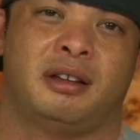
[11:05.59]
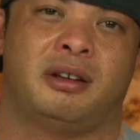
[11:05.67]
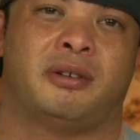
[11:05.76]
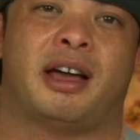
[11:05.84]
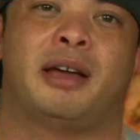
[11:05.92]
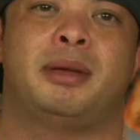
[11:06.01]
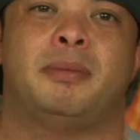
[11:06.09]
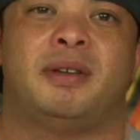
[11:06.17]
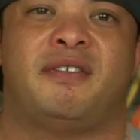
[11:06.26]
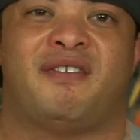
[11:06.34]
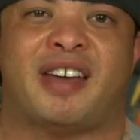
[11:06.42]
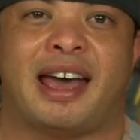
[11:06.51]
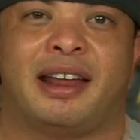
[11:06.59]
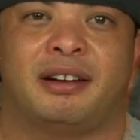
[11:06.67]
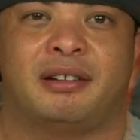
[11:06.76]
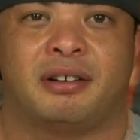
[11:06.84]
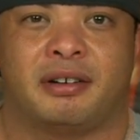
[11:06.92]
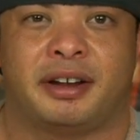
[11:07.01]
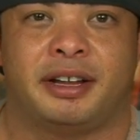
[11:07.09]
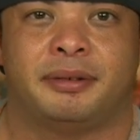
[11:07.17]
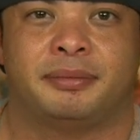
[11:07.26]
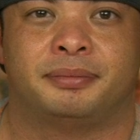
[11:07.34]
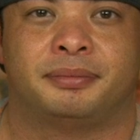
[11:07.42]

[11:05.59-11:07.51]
You know, I may be fat, all right?